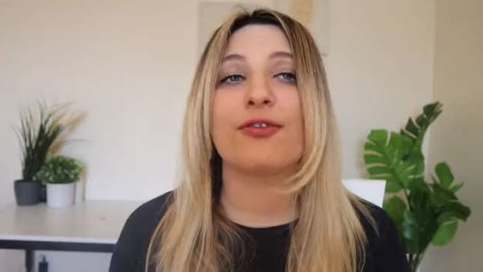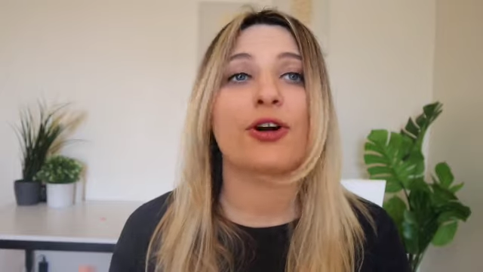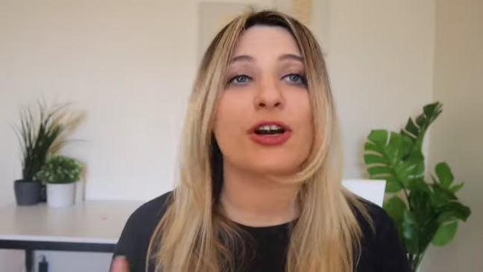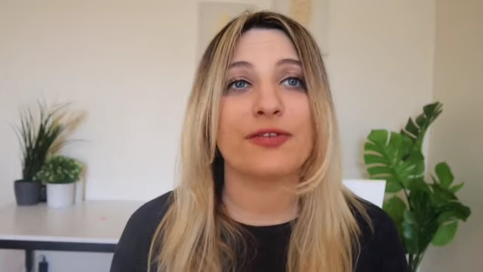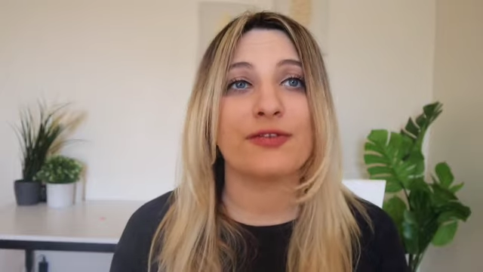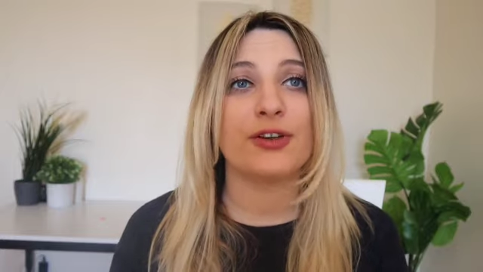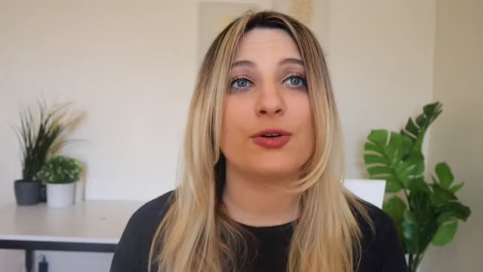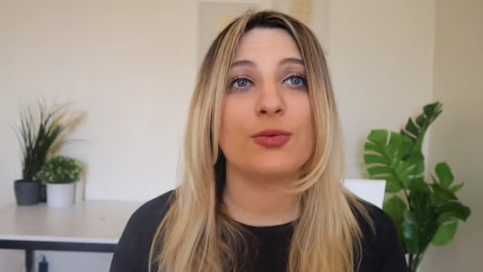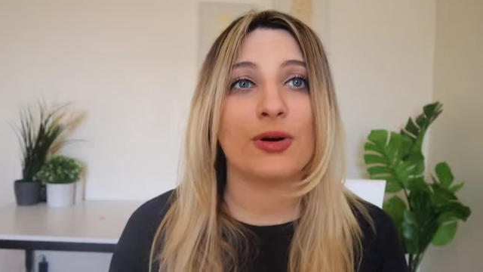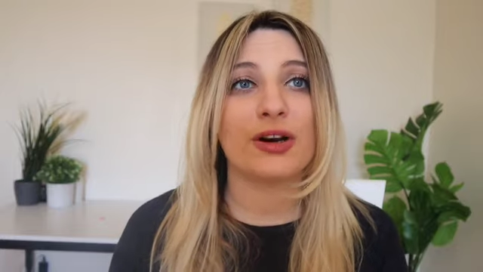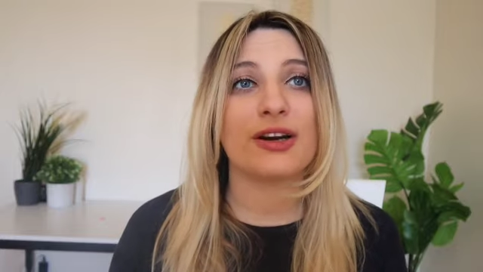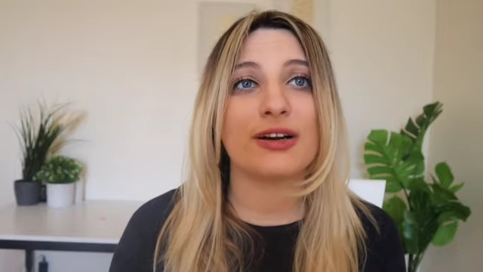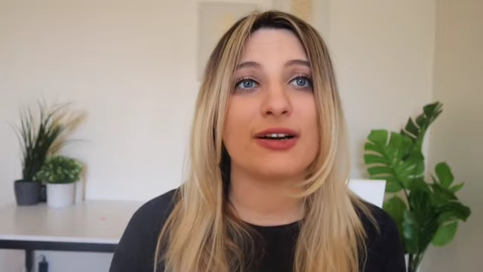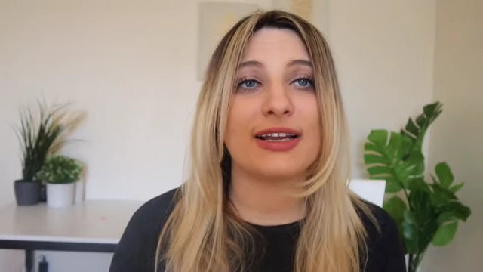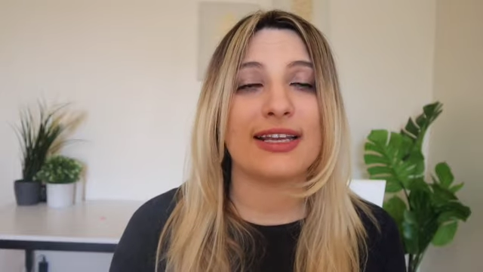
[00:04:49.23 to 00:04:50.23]
for if you
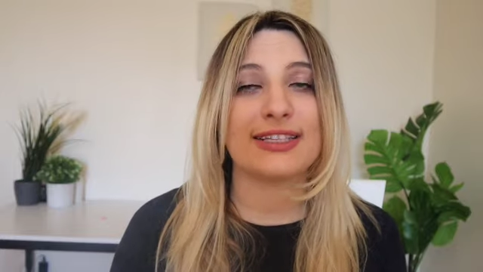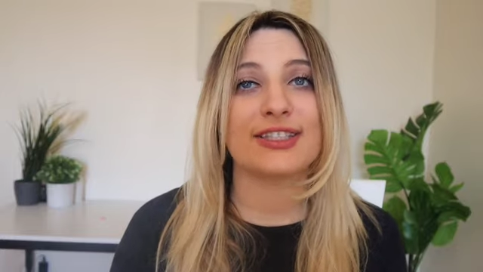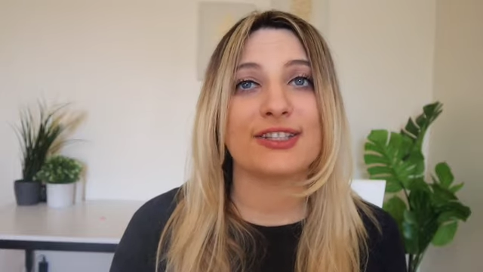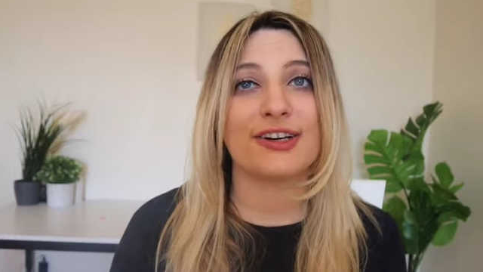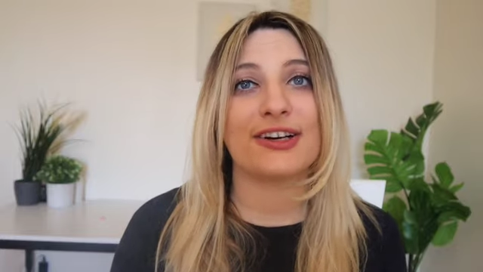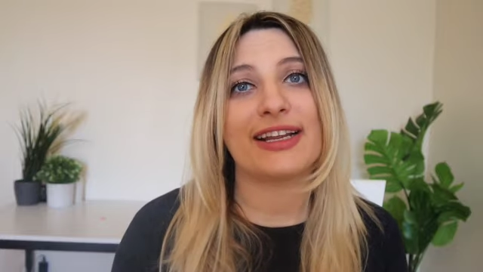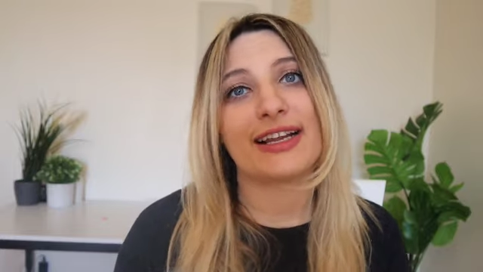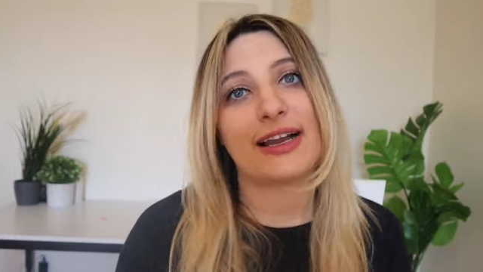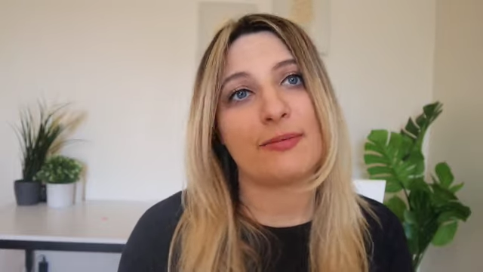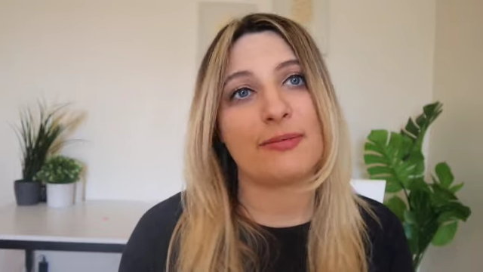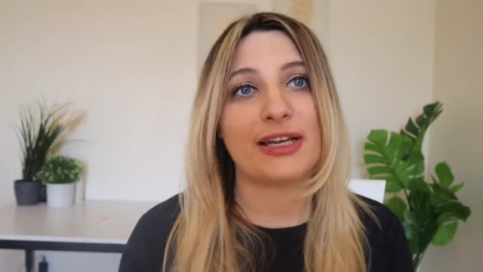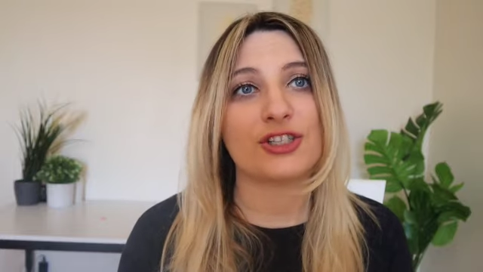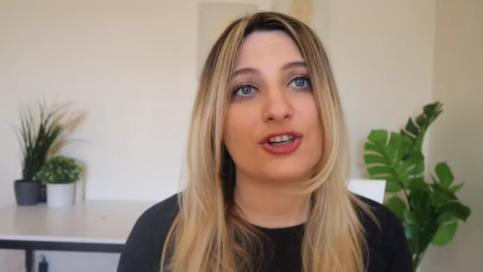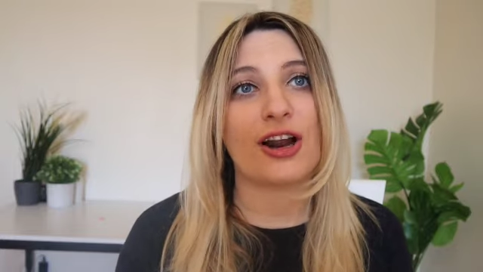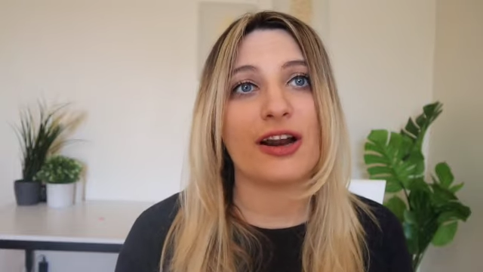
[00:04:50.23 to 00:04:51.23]
were inserting a
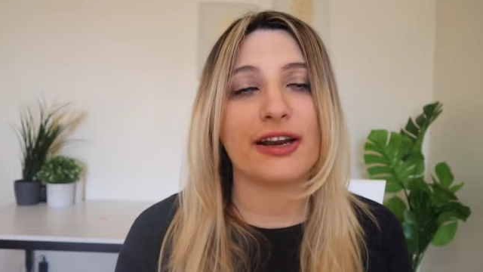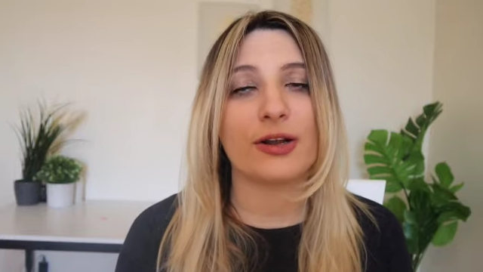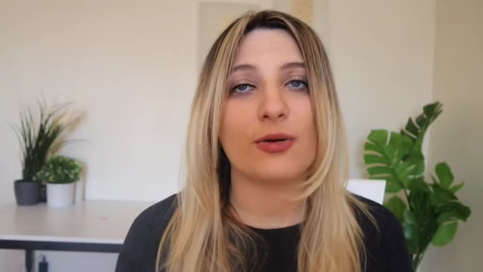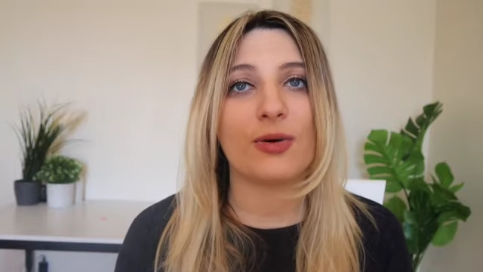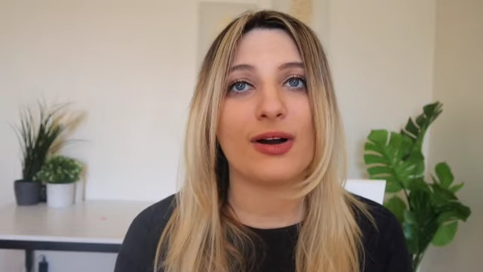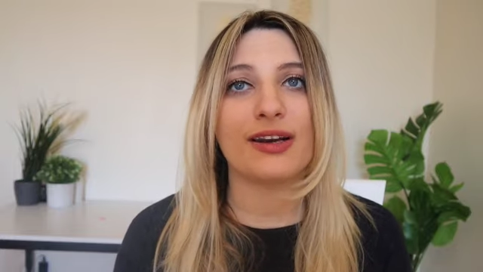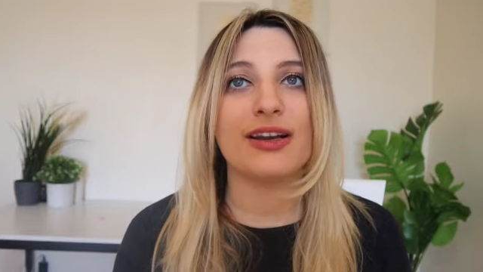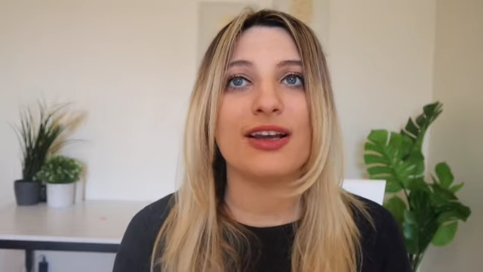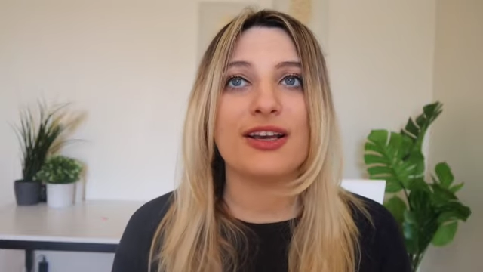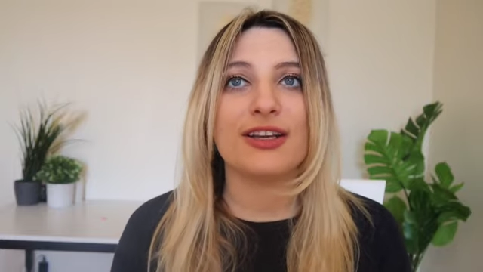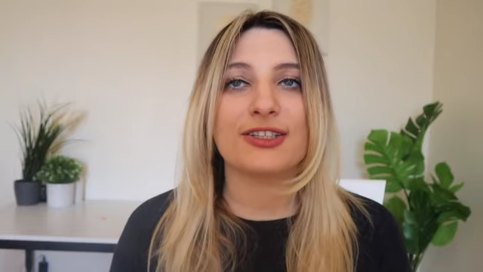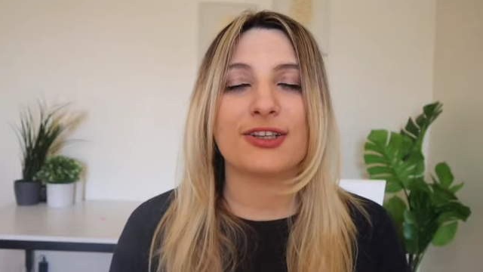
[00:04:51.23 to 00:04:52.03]
Medtronic one.